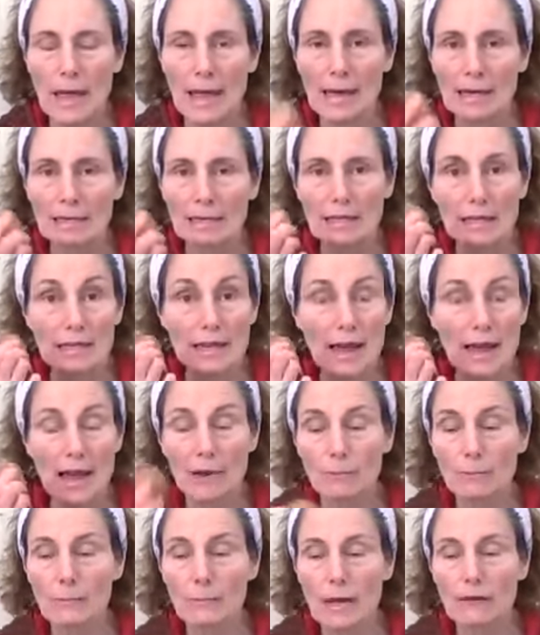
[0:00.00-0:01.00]
And
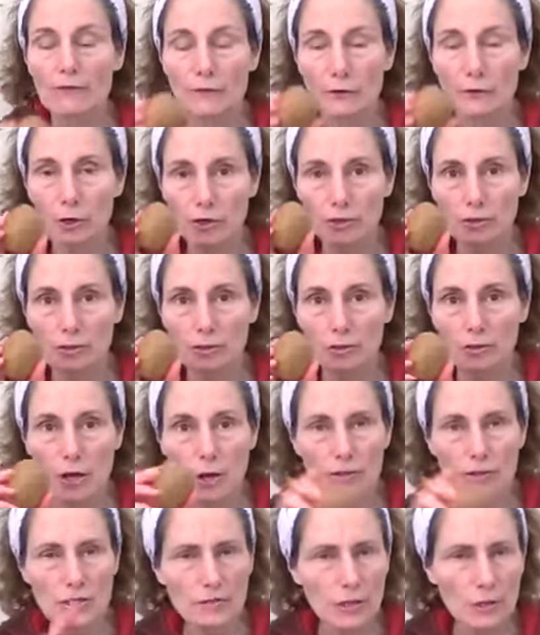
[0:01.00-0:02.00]
for
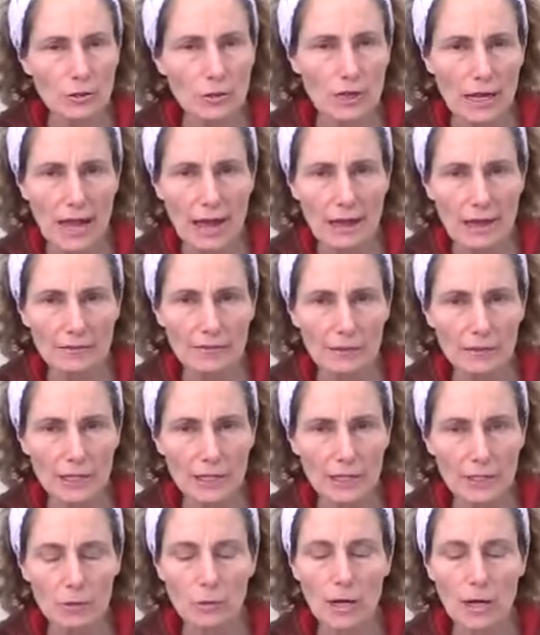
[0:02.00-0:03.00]
those of you that have
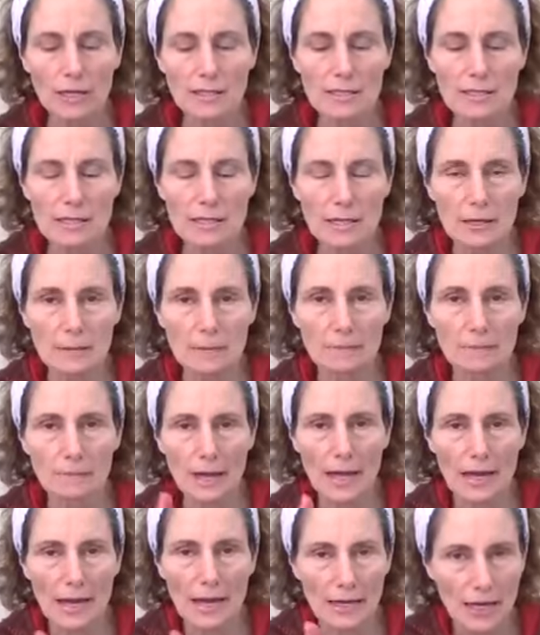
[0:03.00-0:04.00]
little ones,
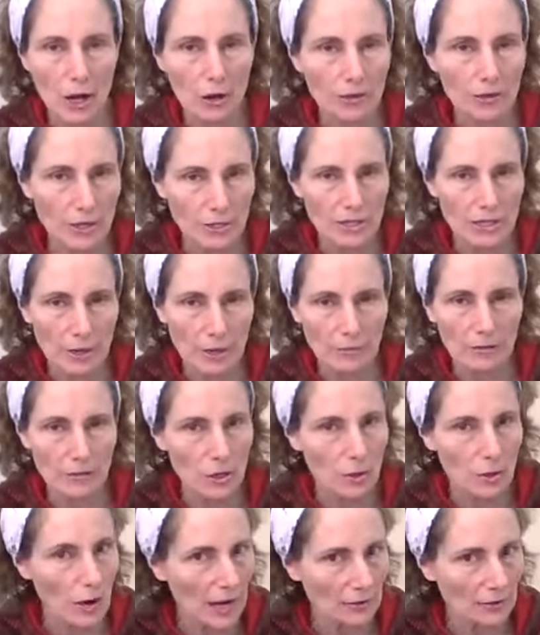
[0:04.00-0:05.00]
and I know there's some
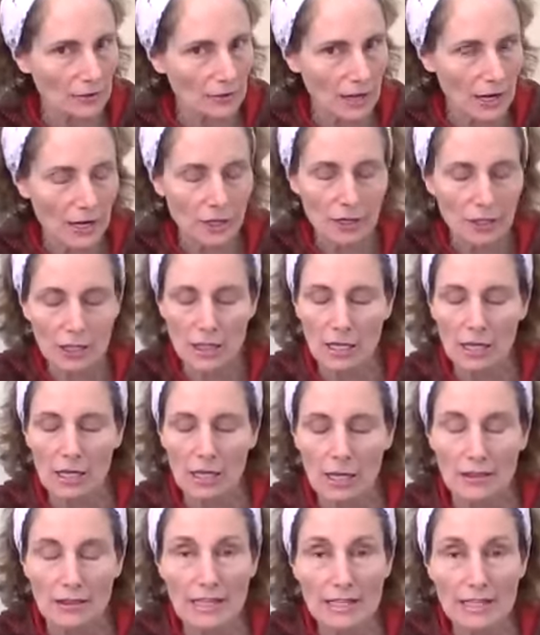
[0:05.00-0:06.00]
of you out there,
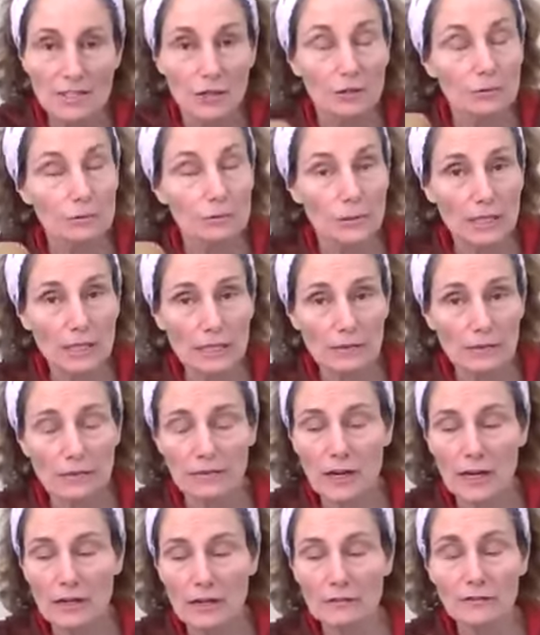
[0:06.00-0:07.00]
these are really
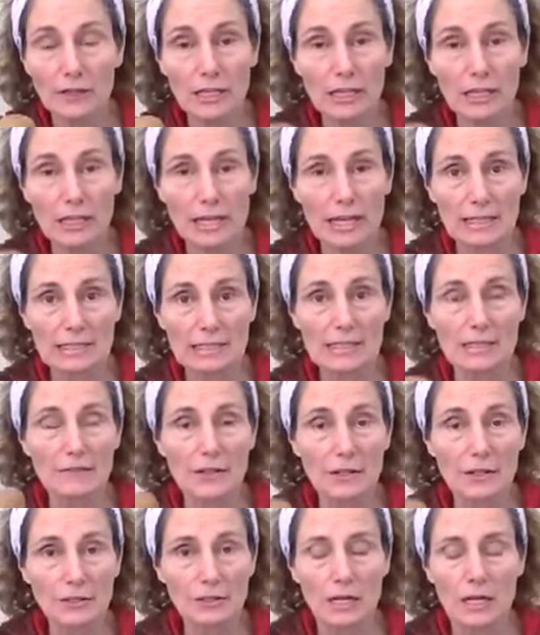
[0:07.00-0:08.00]
fun for kids.
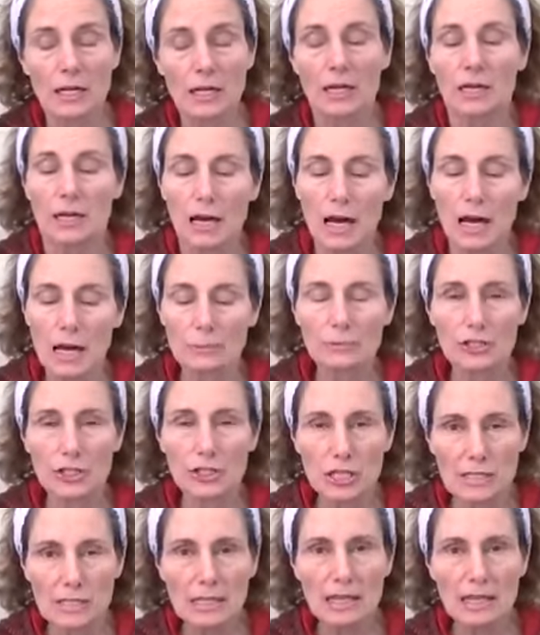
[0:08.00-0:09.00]
If they're
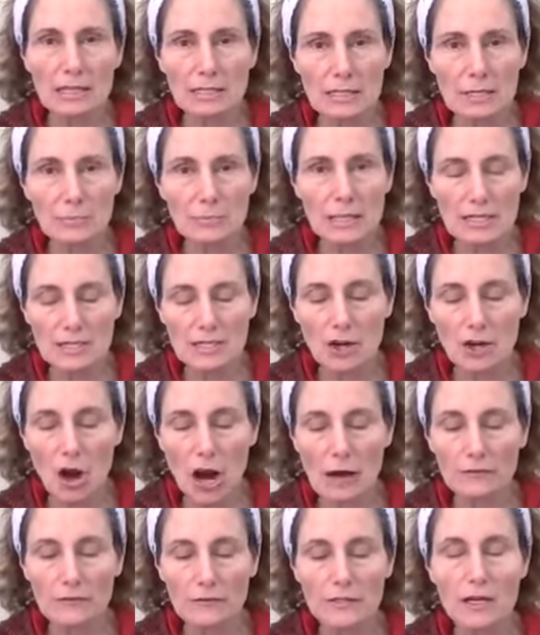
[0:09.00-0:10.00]
just getting to be
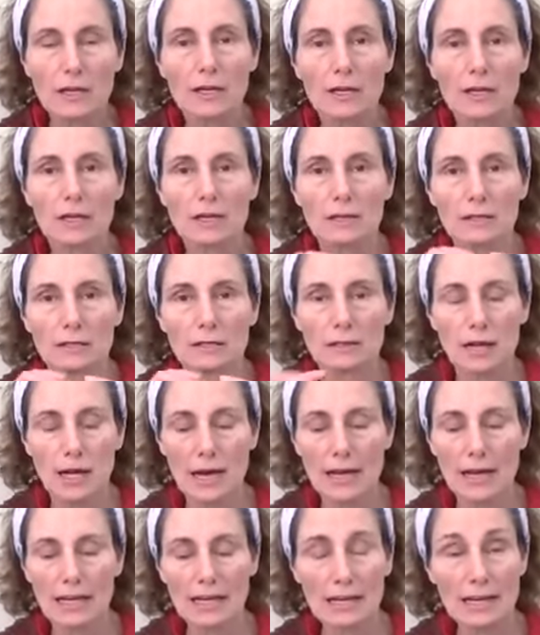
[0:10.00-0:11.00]
soft,
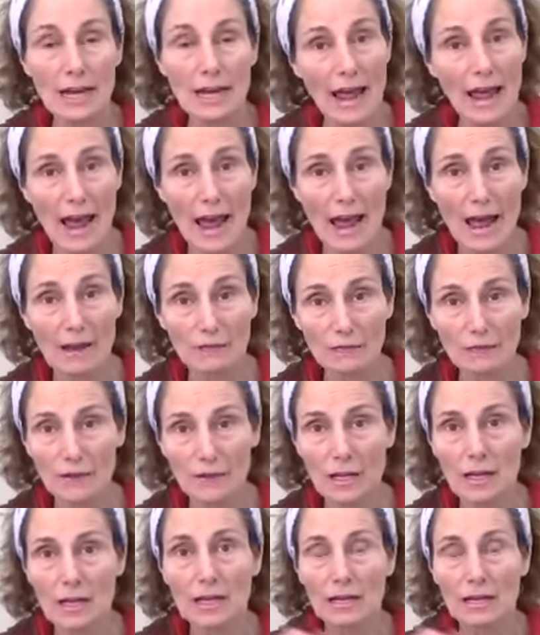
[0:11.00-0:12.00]
cut it in half,
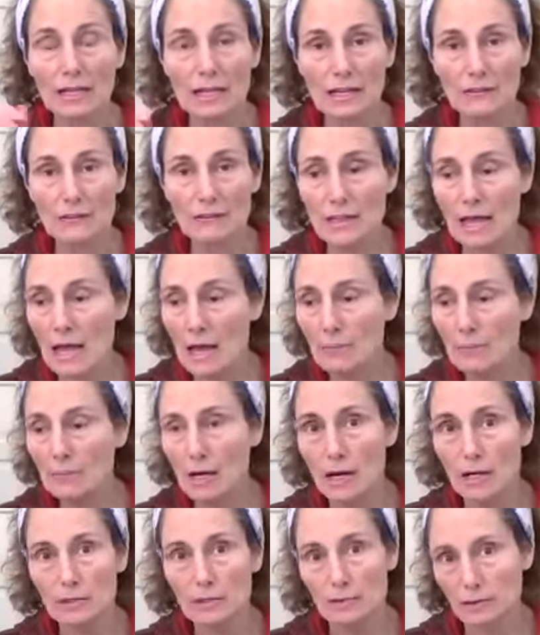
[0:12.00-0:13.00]
give
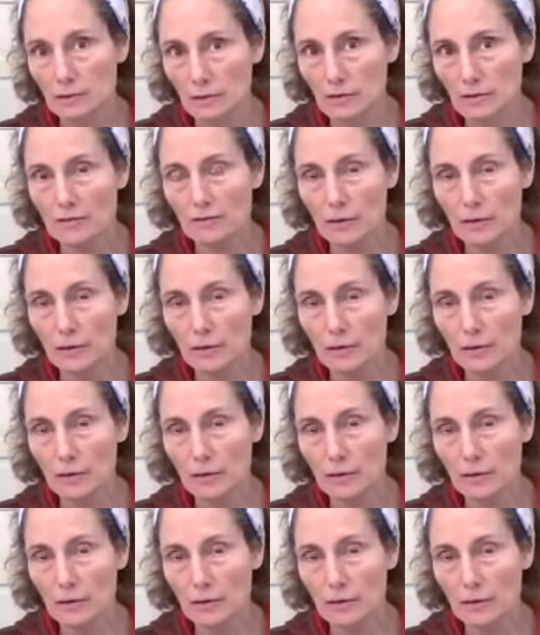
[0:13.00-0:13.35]
them a